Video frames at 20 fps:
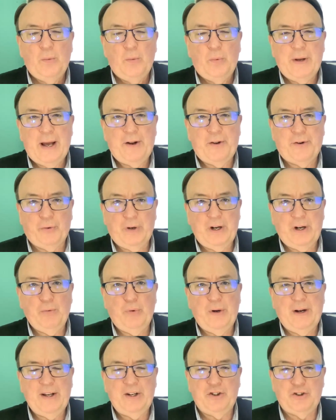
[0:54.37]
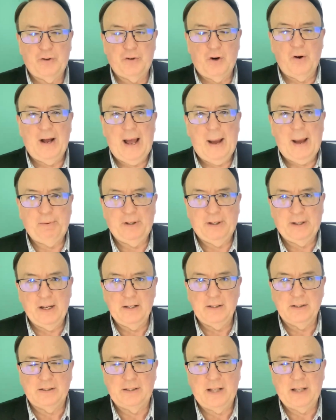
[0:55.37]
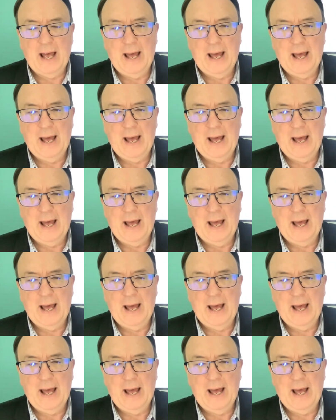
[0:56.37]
We had three really strong applicants